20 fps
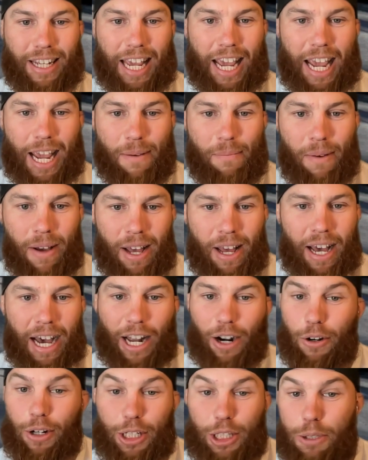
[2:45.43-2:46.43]
the game,
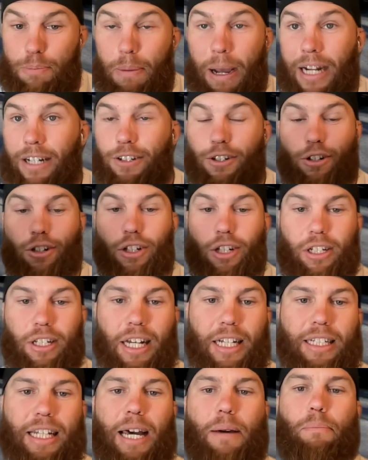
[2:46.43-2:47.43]
I don't expect you to look
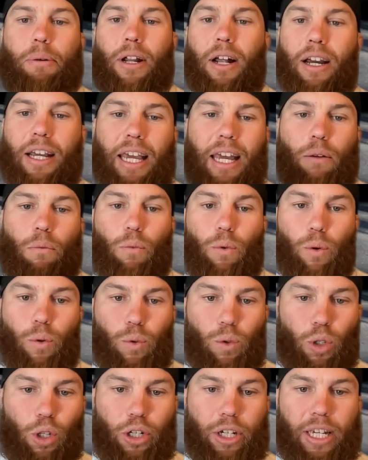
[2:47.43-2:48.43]
like that. But again,
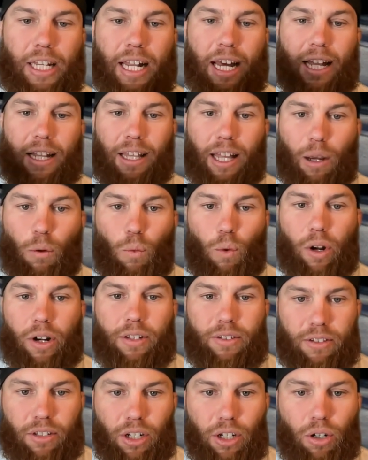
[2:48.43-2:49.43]
we're looking at like, what
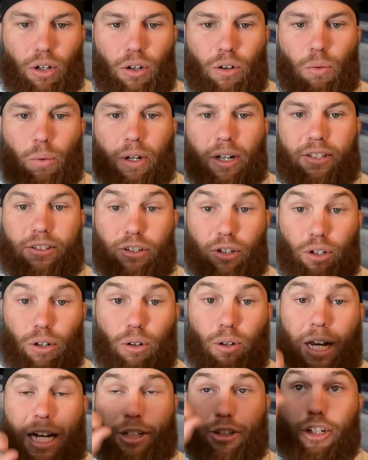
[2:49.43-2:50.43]
is the goal? What does the
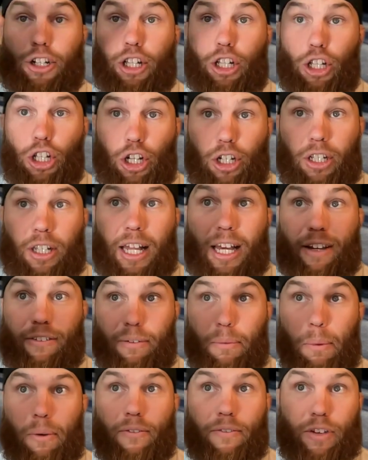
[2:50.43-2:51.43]
goal actually look like
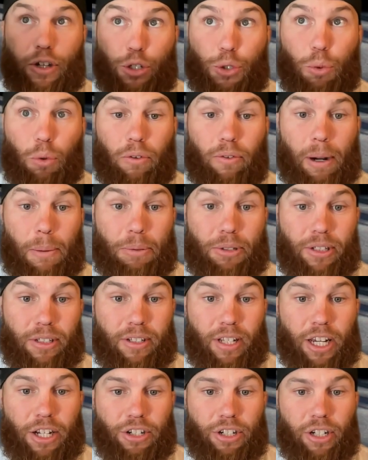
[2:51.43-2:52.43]
from a visual
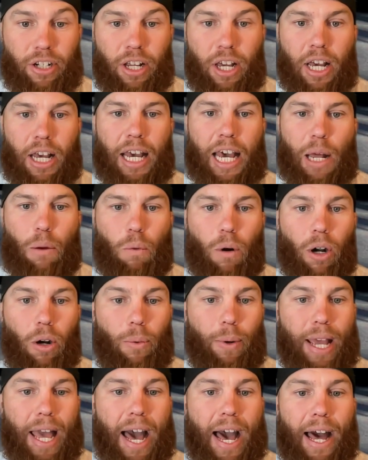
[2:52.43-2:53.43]
representation? And where are
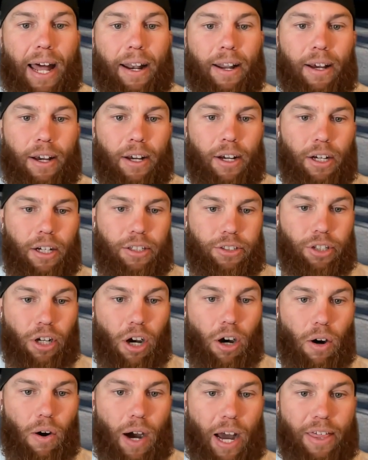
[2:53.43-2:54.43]
we at?
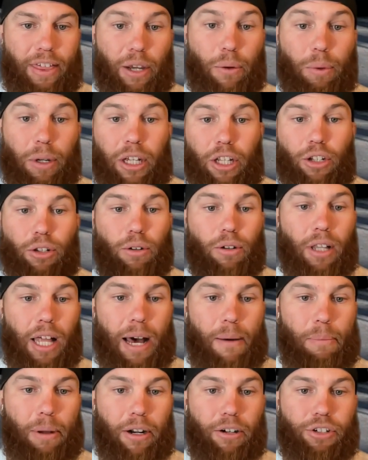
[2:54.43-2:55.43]
So I think we can do a
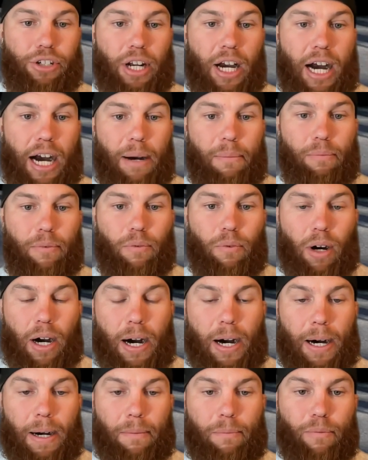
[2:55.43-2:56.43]
lot better job
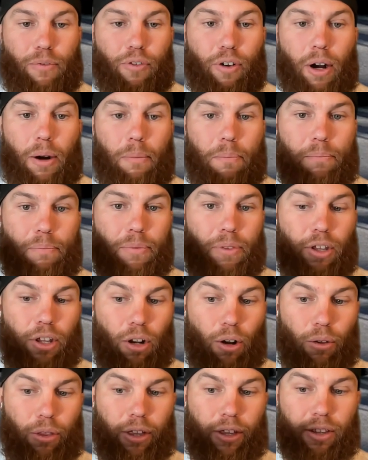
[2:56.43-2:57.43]
from, you
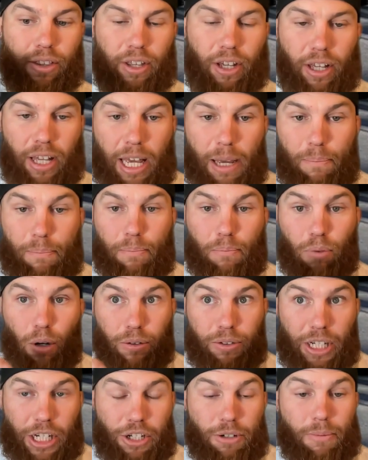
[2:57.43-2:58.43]
know, the hip
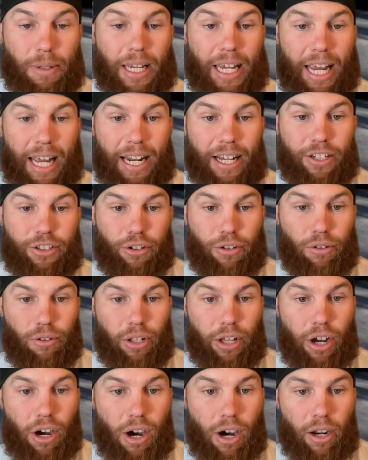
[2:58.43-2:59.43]
rotation mechanics
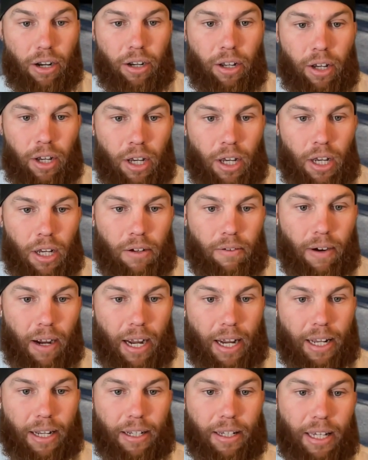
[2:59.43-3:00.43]
early on,
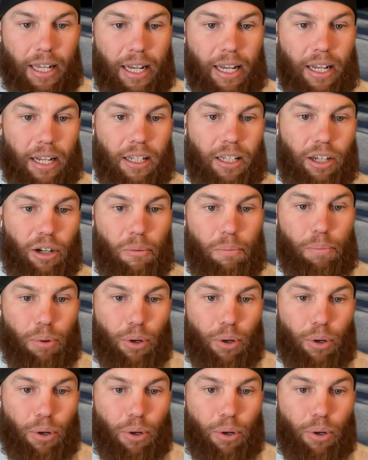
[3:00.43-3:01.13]
right? Getting a little